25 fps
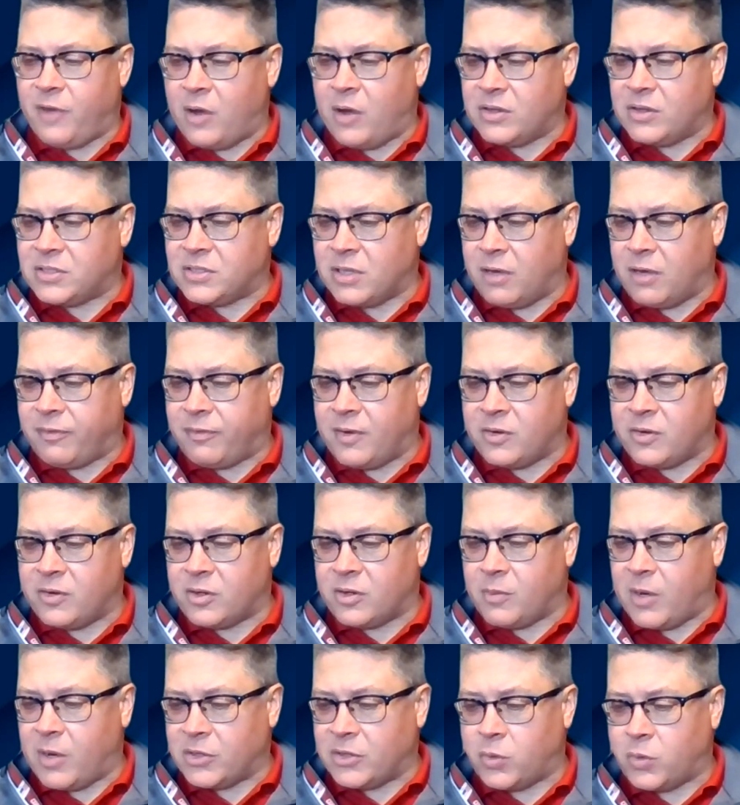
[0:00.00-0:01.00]
found itself
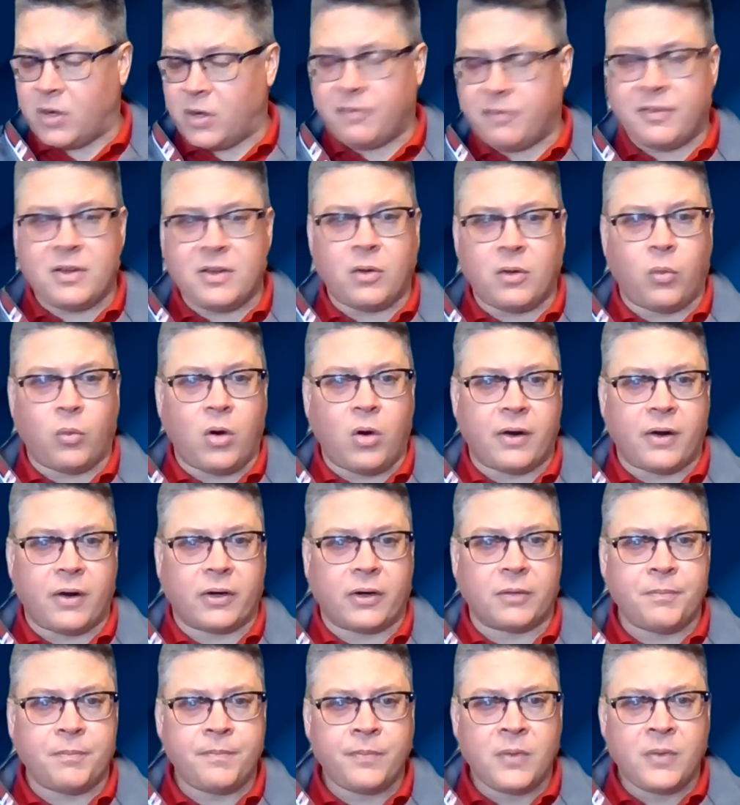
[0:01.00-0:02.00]
under about 20 feet of
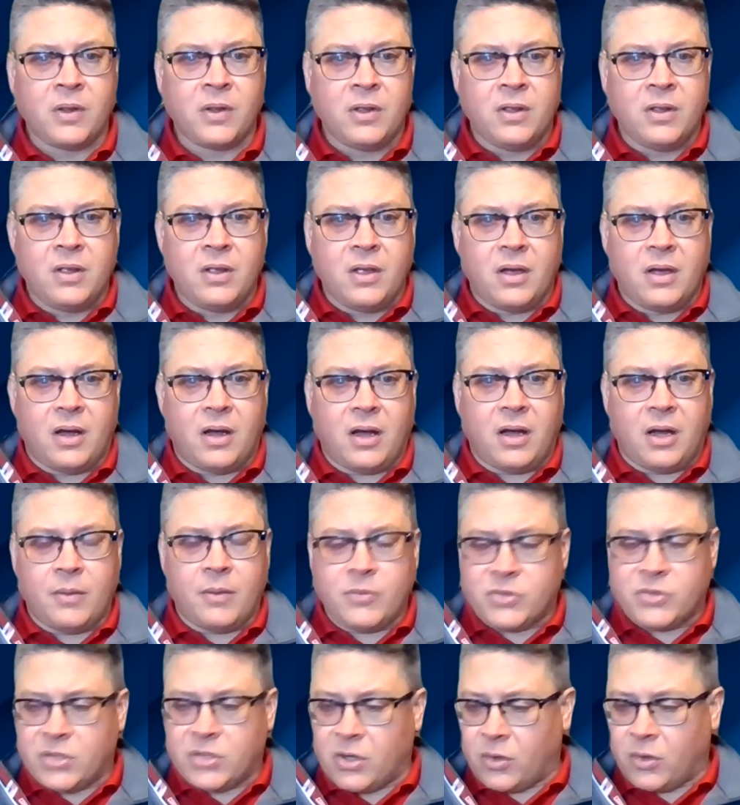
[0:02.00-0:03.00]
water.
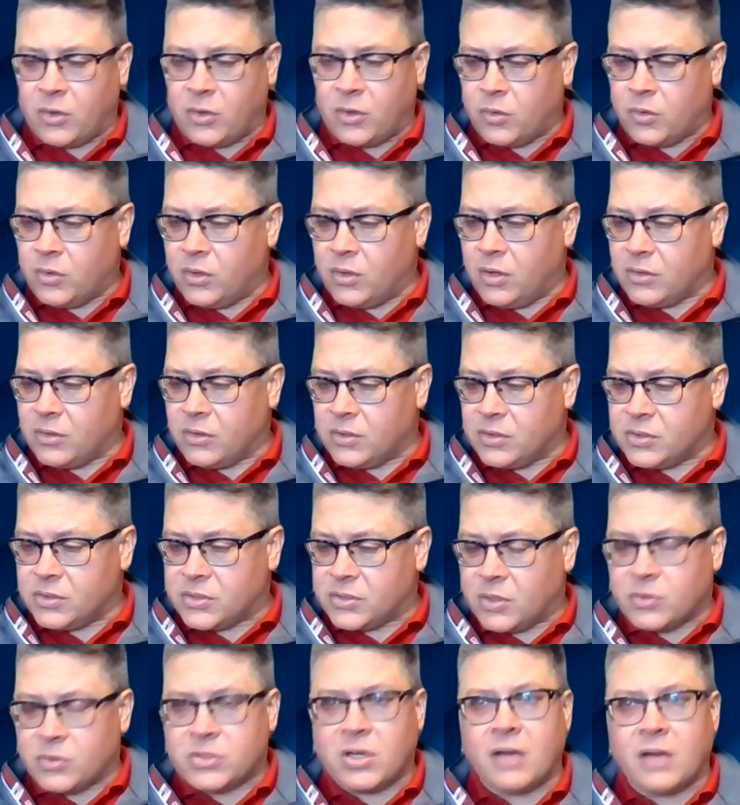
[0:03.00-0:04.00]
Um, so
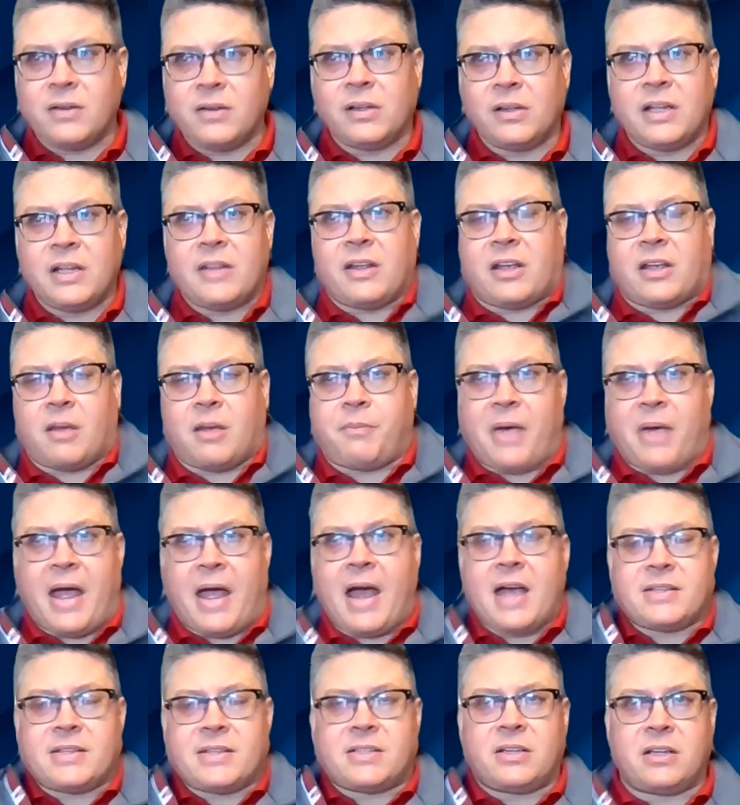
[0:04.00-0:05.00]
so suddenly the
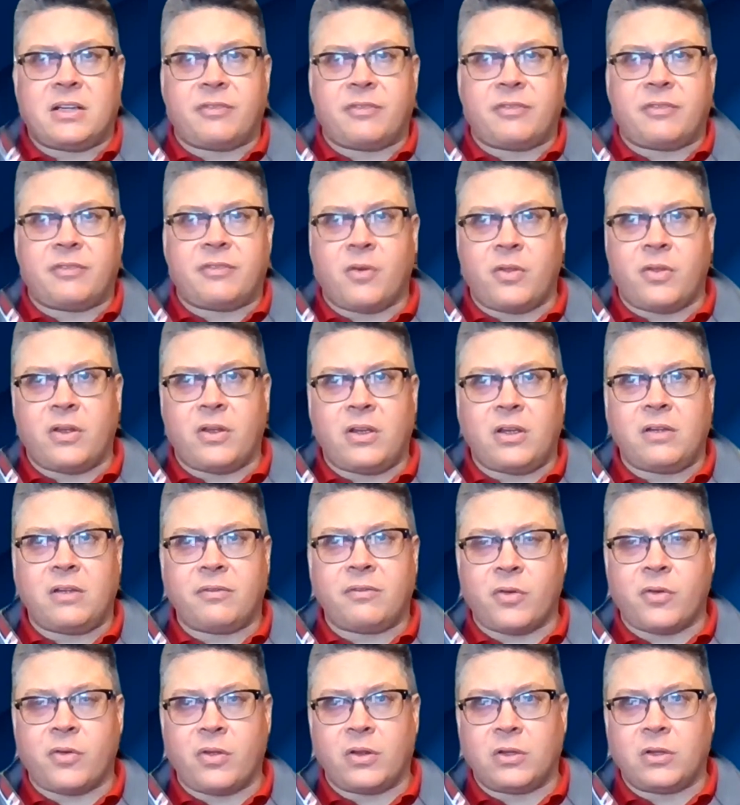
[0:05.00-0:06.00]
capacity for
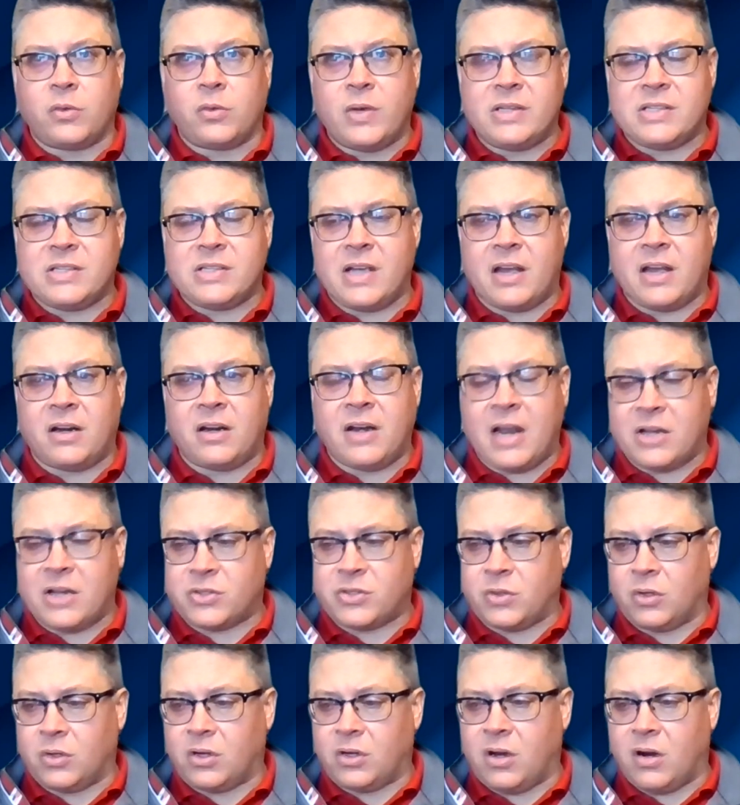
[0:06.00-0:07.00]
the for the Louisiana
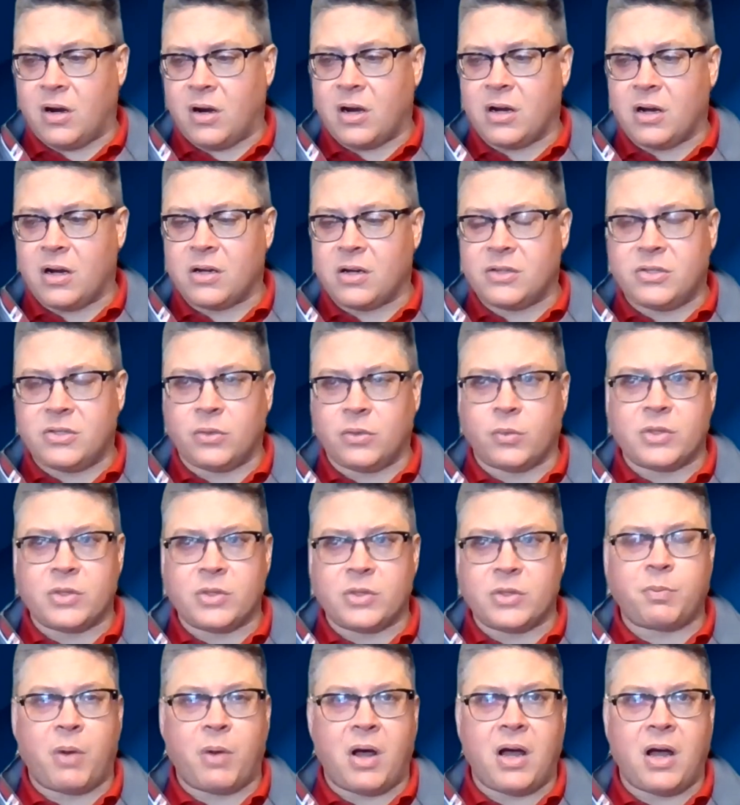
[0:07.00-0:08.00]
National Guard to
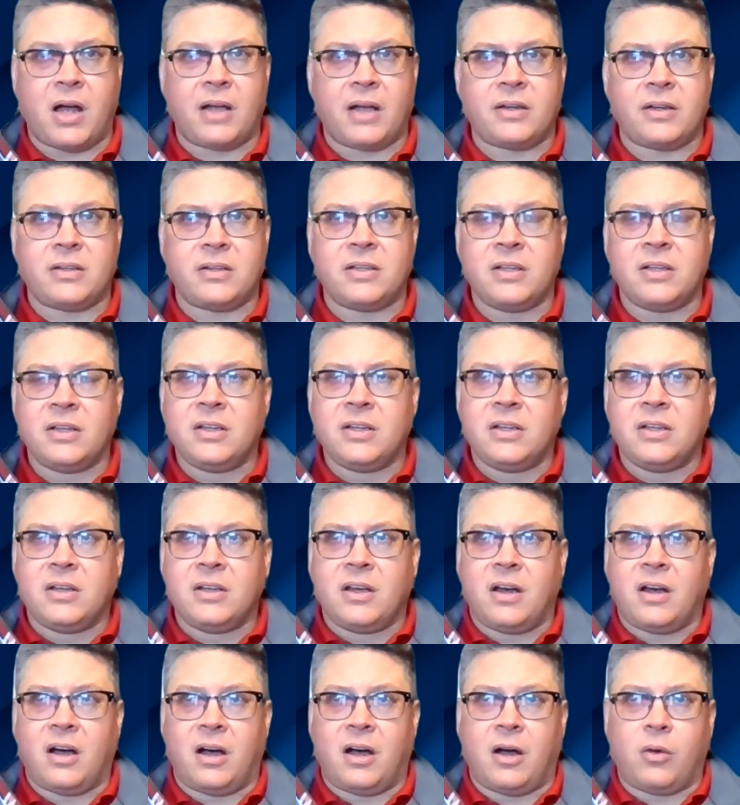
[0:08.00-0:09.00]
respond
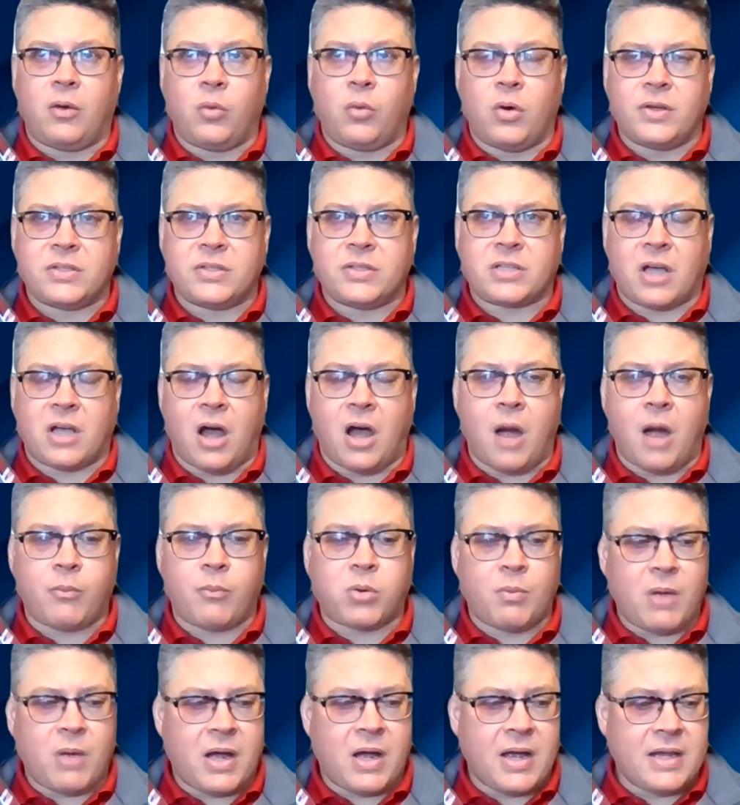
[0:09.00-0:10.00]
uh, was
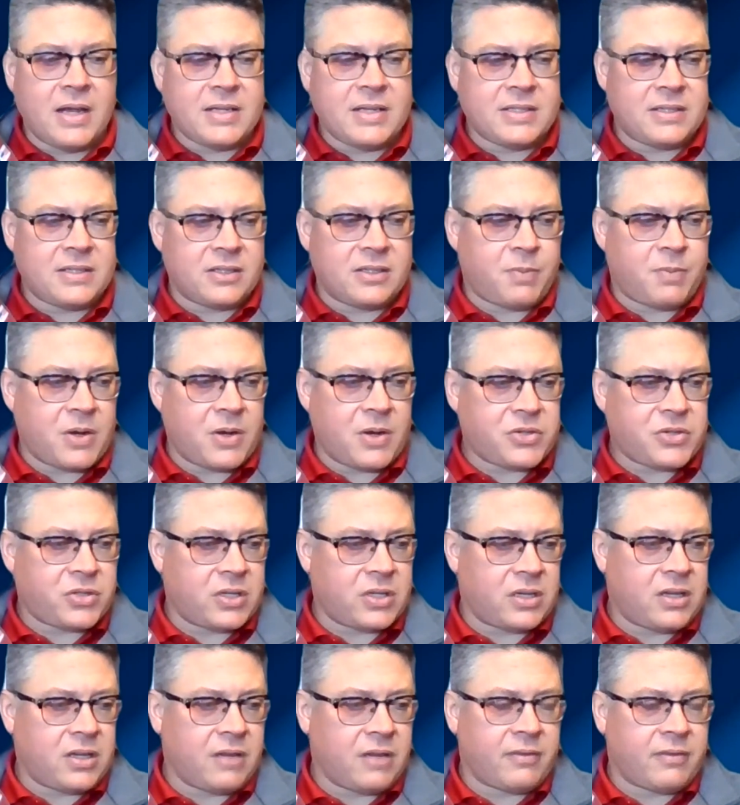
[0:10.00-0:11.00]
compromised,
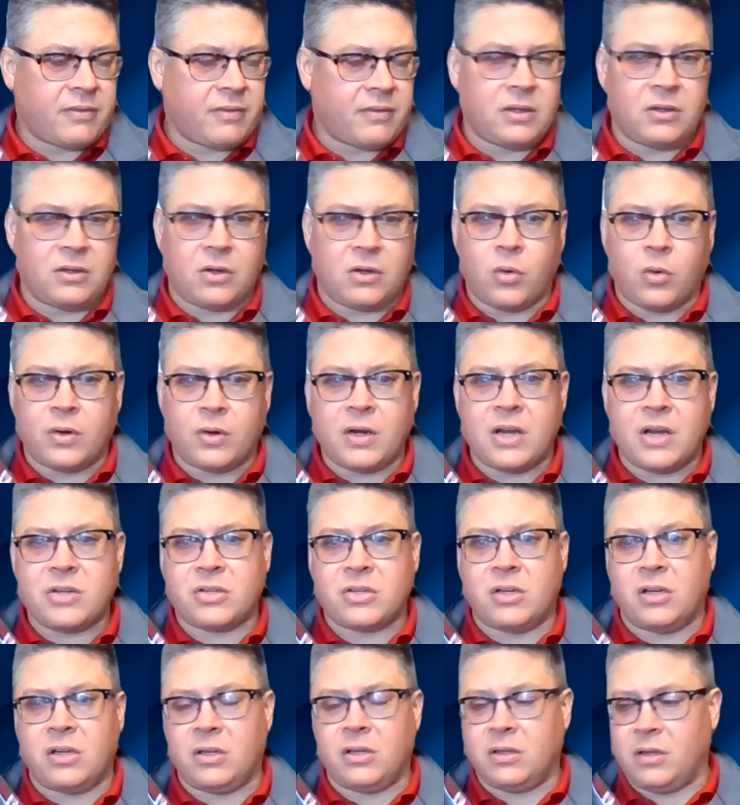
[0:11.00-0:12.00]
especially given
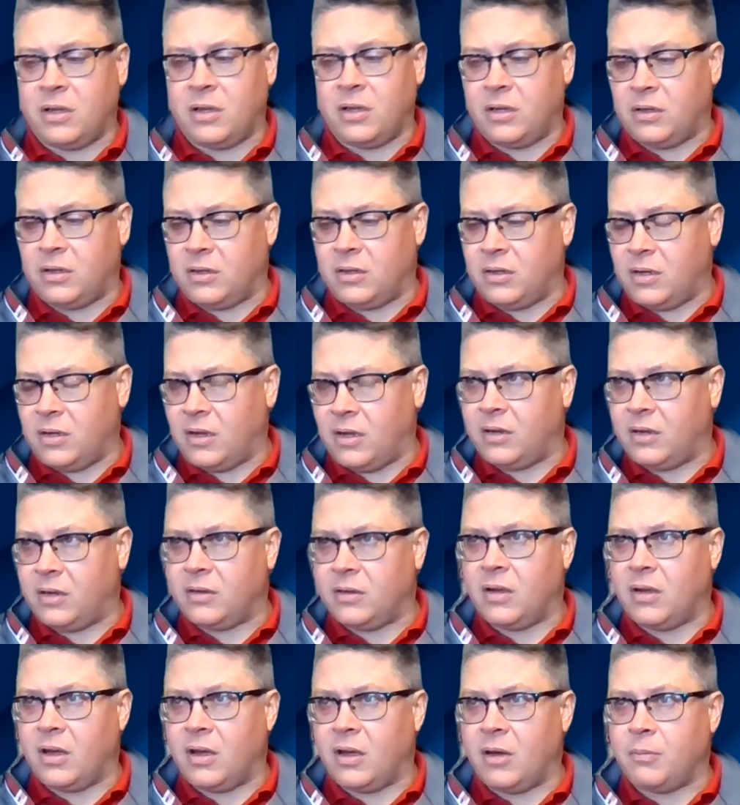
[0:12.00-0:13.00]
coordination and and
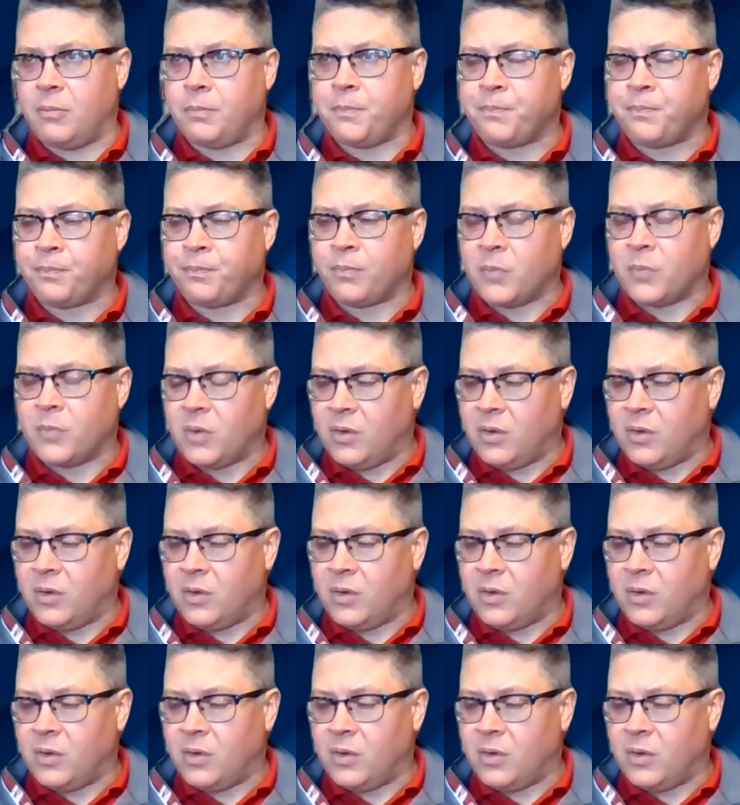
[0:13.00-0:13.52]
and